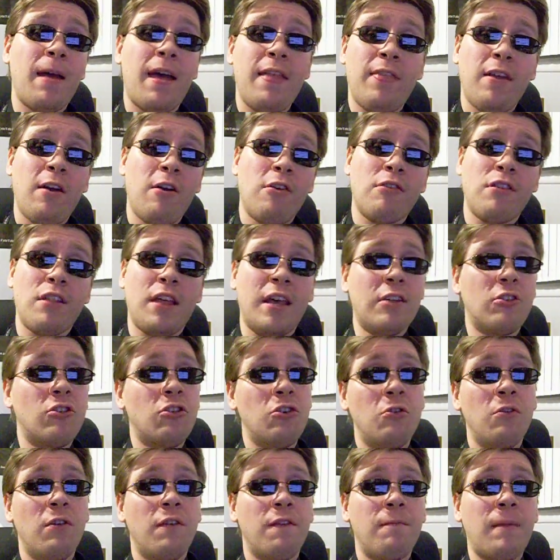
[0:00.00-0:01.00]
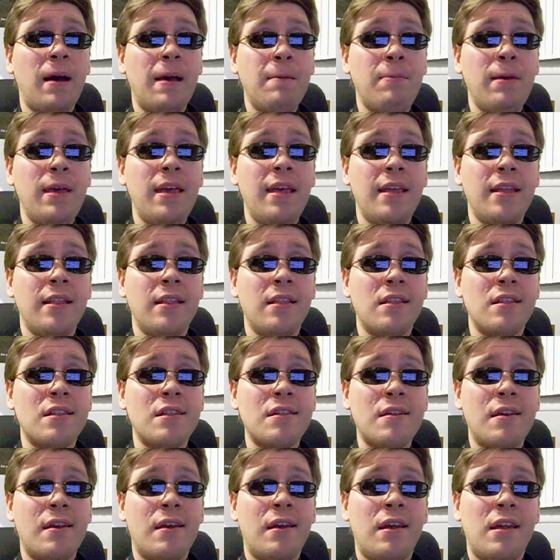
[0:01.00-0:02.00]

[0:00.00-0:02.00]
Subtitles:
and there's like two of my pins